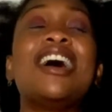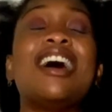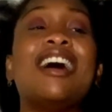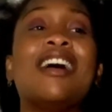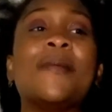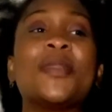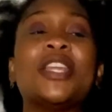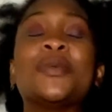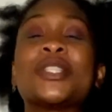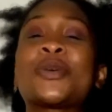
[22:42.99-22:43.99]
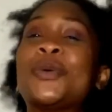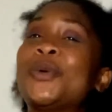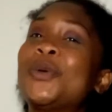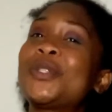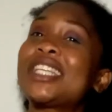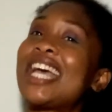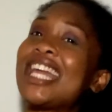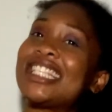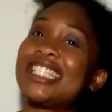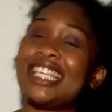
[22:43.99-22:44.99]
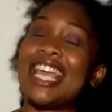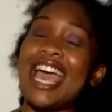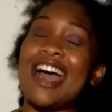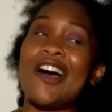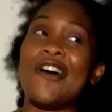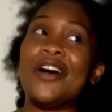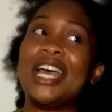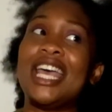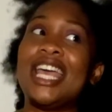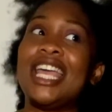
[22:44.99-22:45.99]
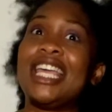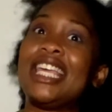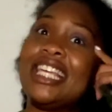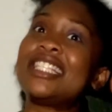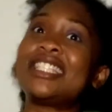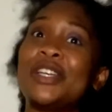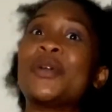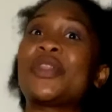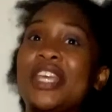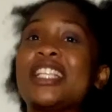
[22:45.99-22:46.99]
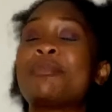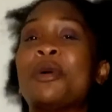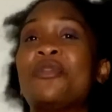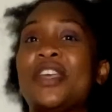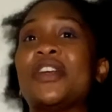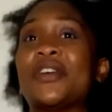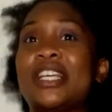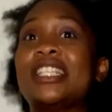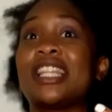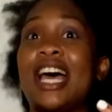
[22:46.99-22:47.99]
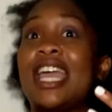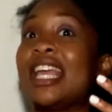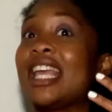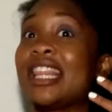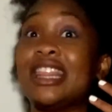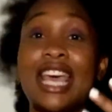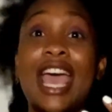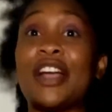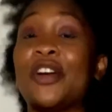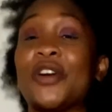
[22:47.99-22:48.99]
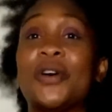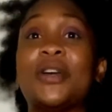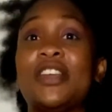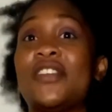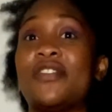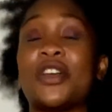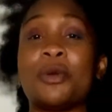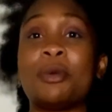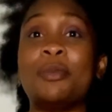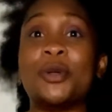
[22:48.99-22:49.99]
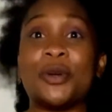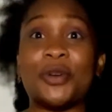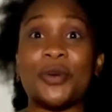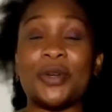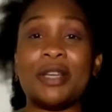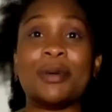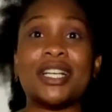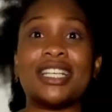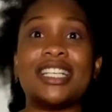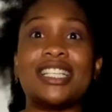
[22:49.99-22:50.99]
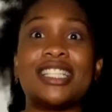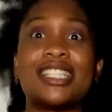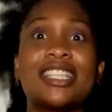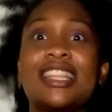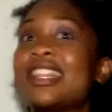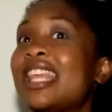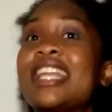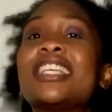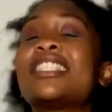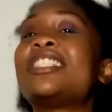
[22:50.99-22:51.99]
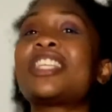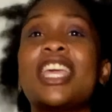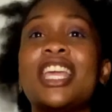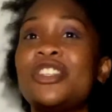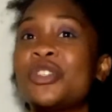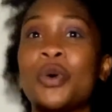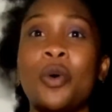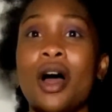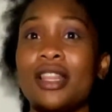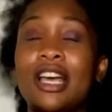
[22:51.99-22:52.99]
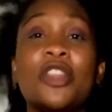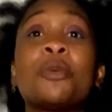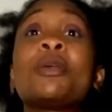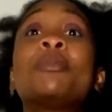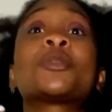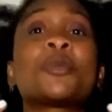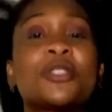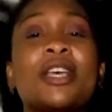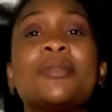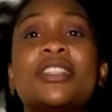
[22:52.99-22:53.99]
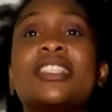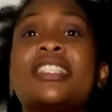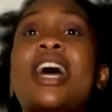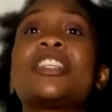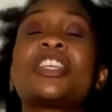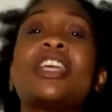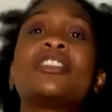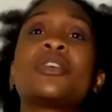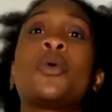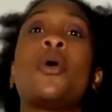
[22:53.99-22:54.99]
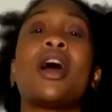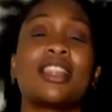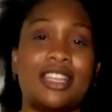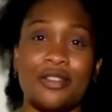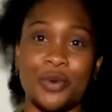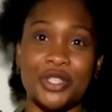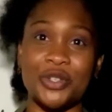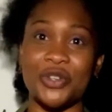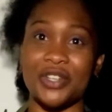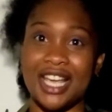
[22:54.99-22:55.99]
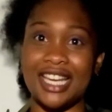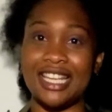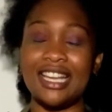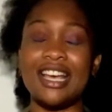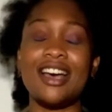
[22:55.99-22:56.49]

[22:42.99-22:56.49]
And it was cool to kind of see how he still thinks Bowfinger is like that girl, even if other people don't agree, because that doesn't change the quality. Other people's perception does not change the quality of what you created.